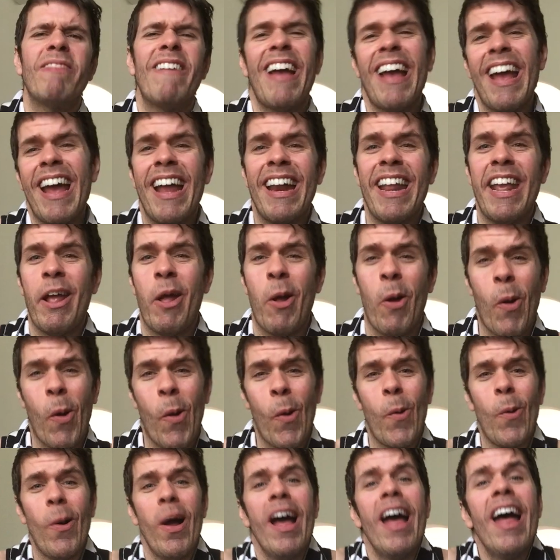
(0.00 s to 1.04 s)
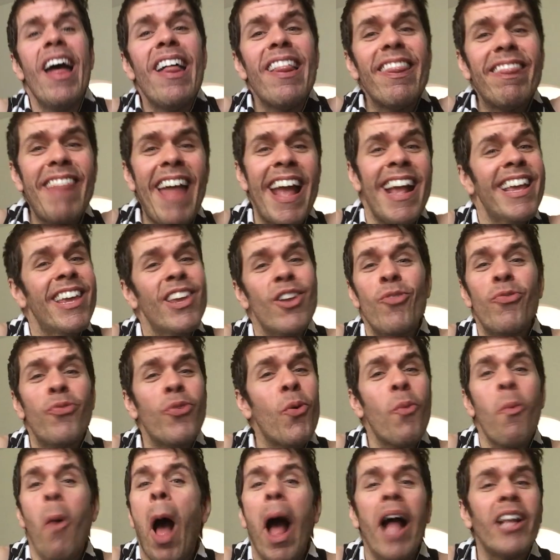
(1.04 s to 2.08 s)
Anywho, thank you
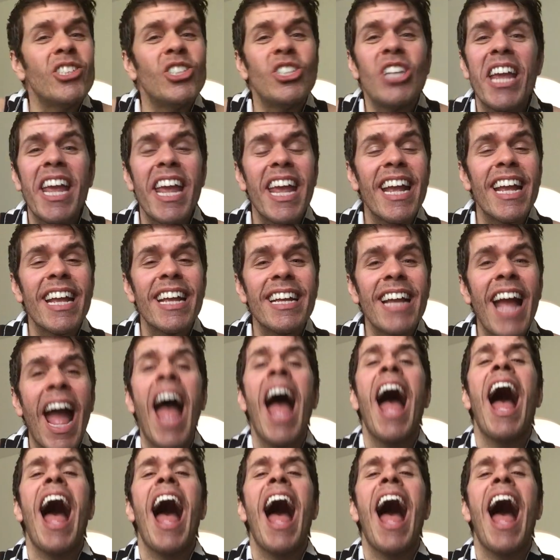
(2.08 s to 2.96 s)
for watching.